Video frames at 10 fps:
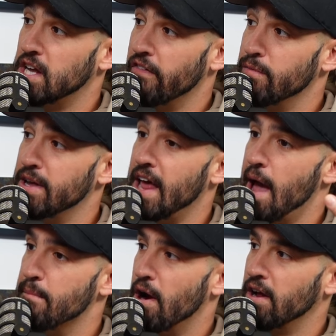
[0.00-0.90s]
government
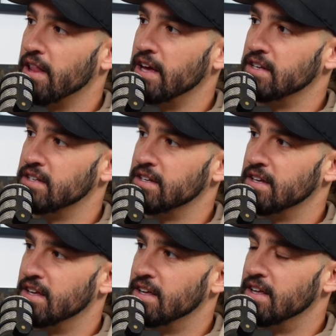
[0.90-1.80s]
and Barclays.
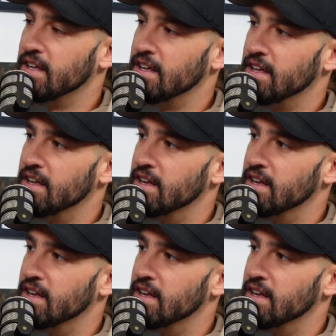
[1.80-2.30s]
Huge.